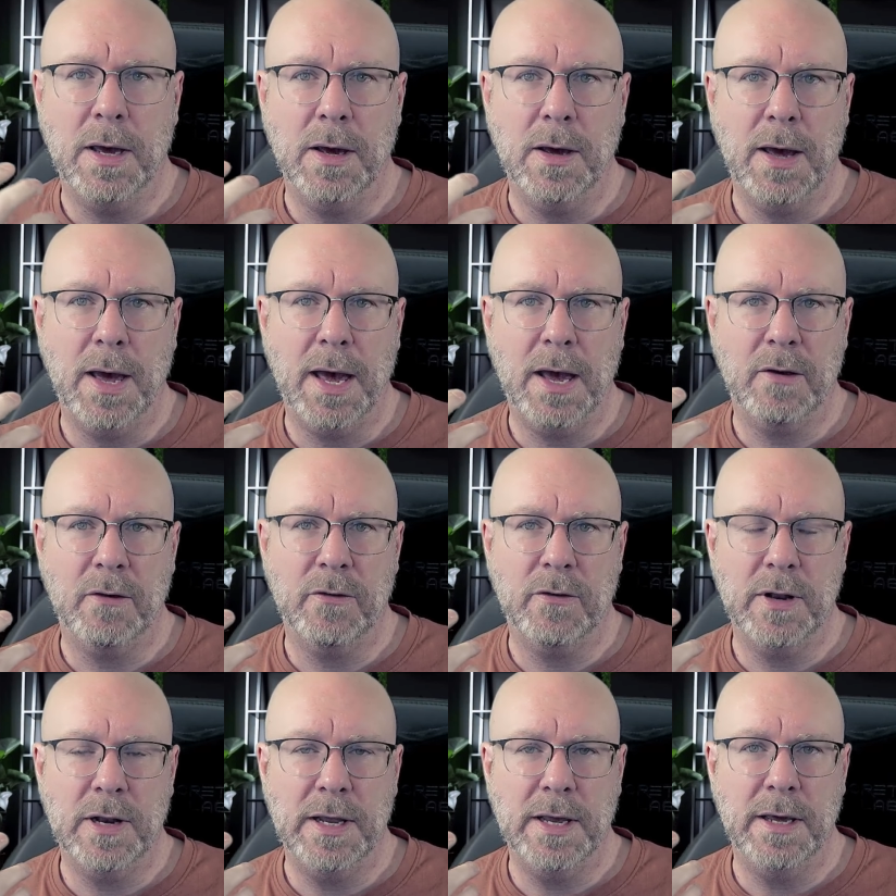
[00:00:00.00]

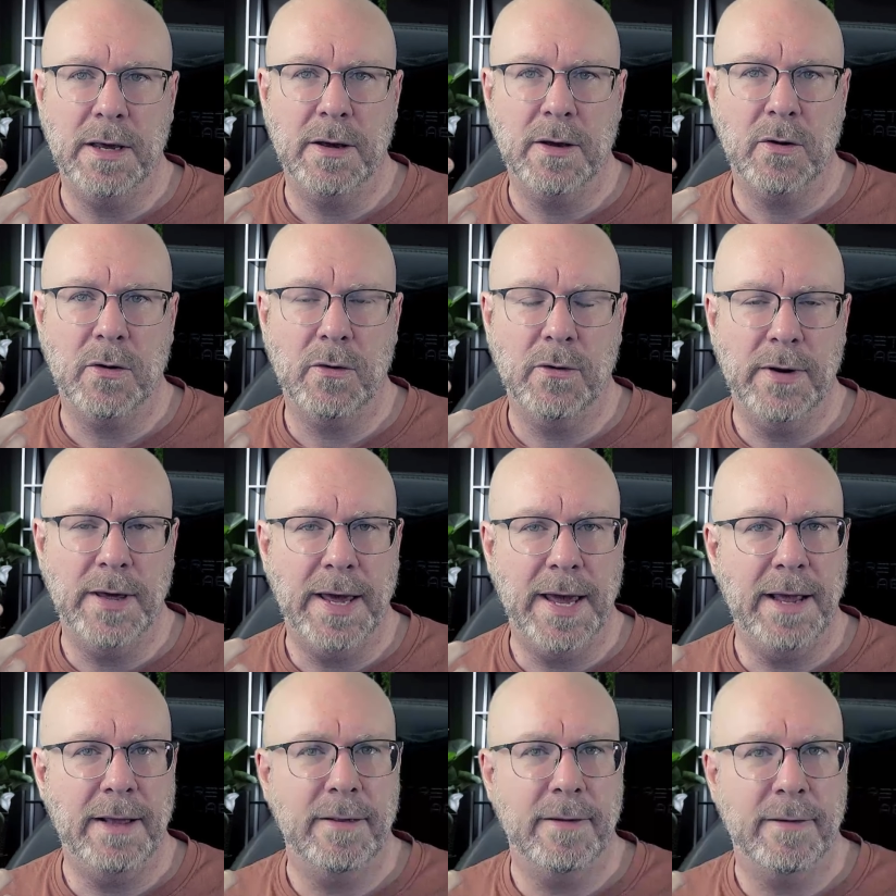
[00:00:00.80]
actually
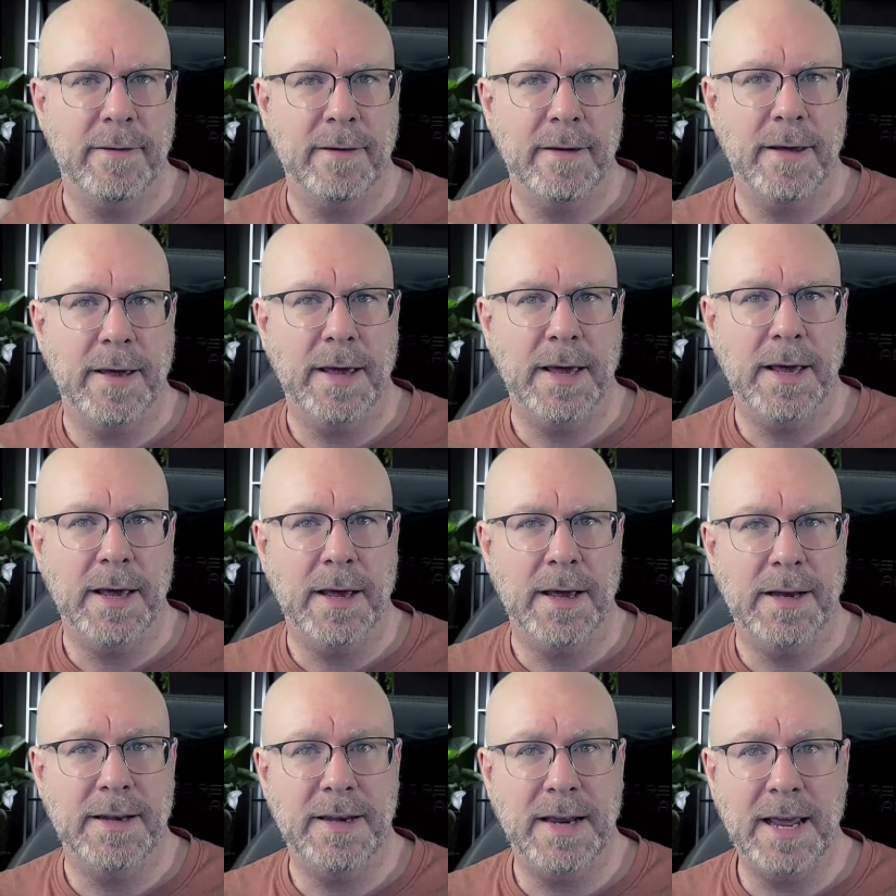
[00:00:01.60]
create a
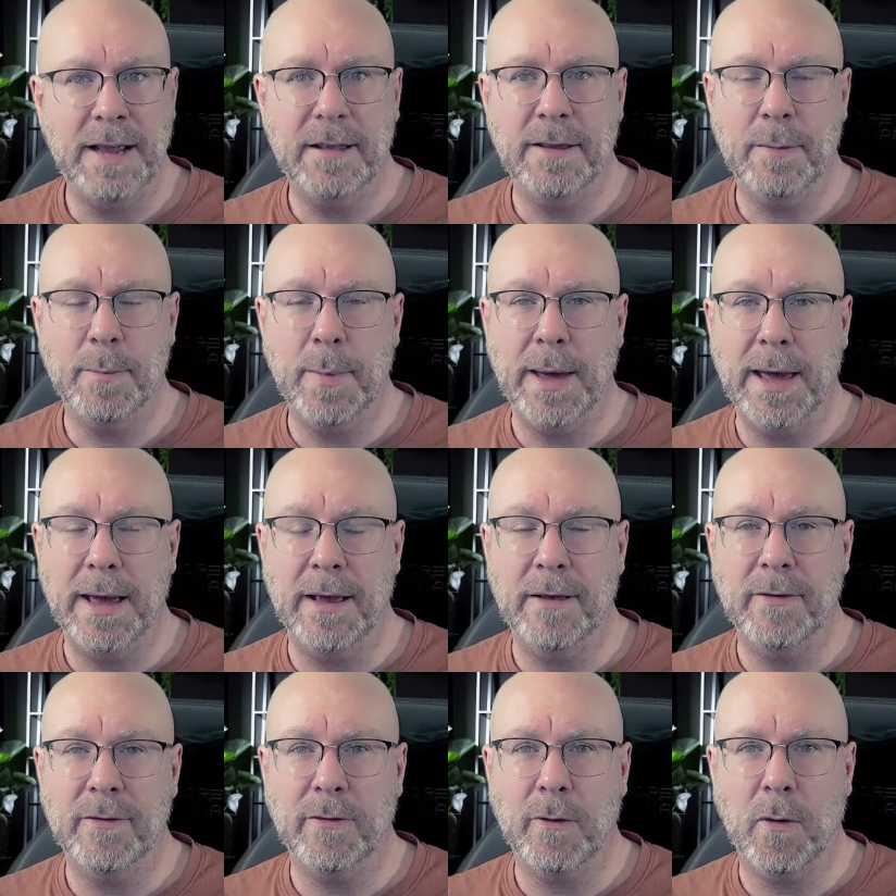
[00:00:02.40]

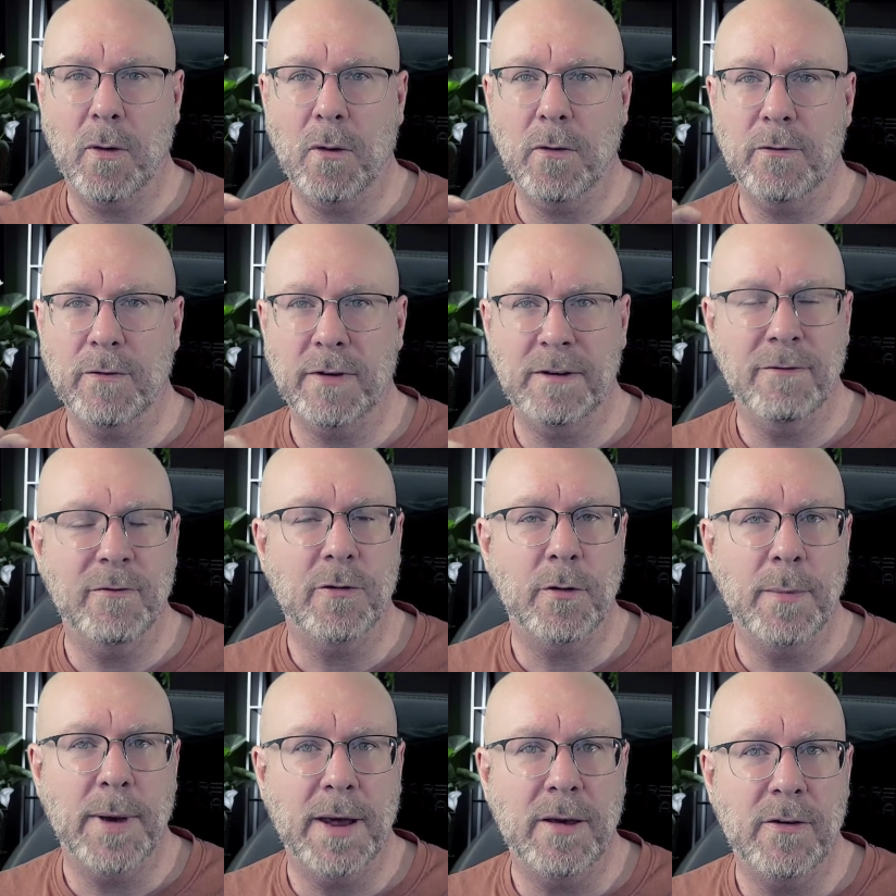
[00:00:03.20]
database of
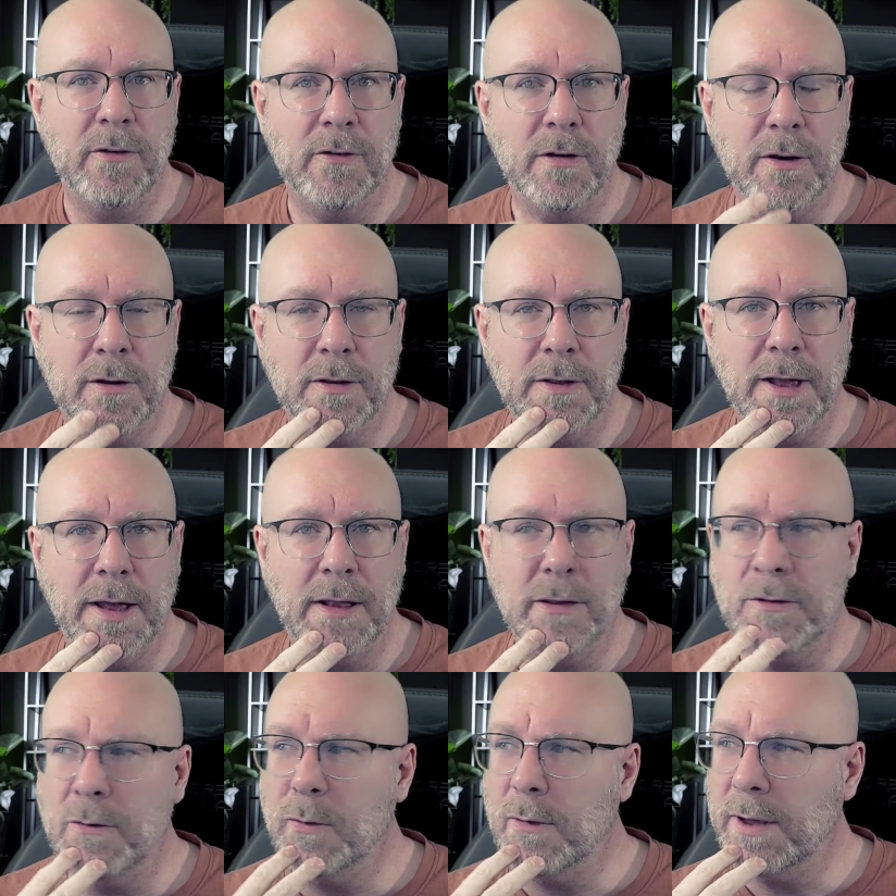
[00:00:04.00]
information
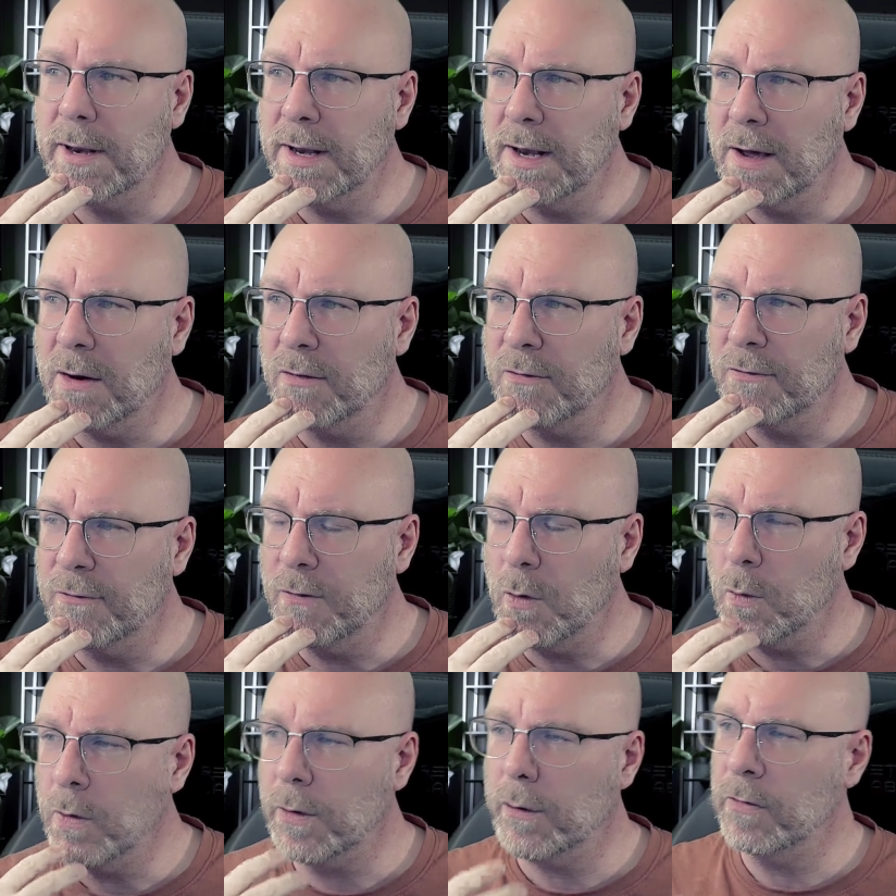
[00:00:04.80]
that you can now
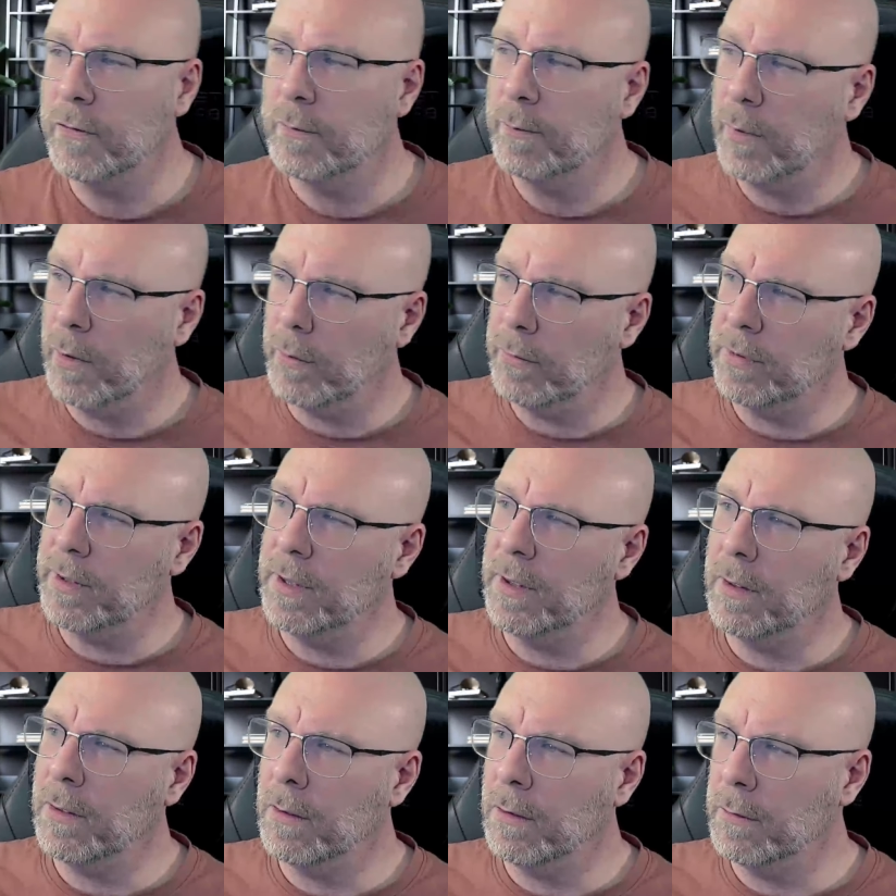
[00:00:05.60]
focus both in
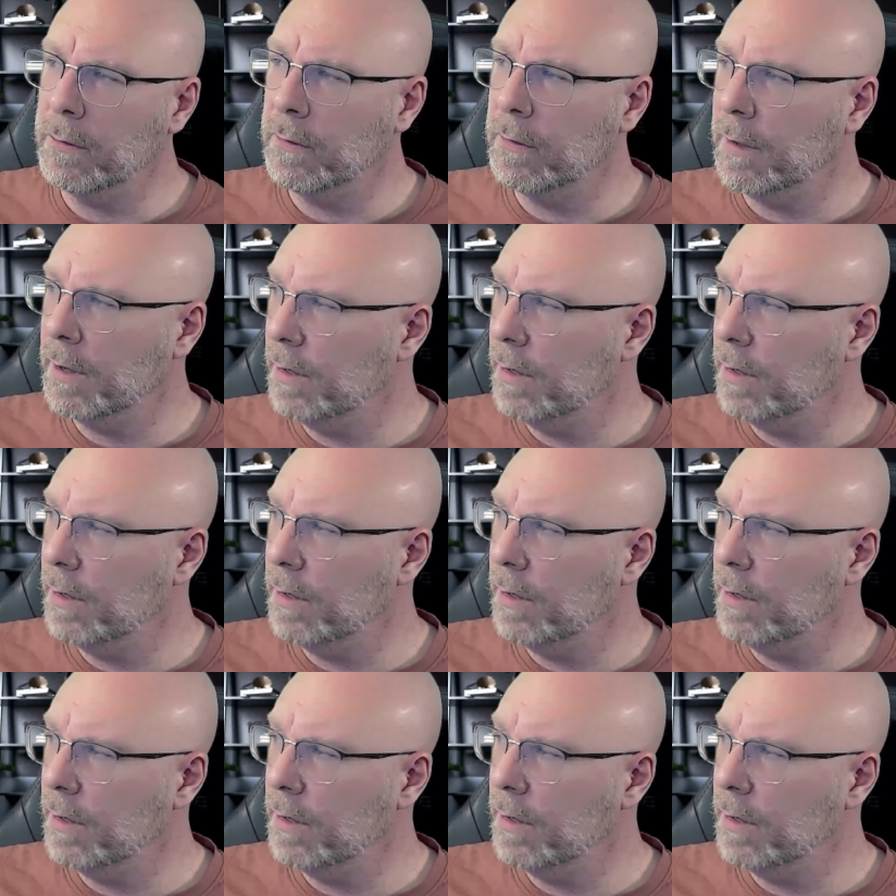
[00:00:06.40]
content.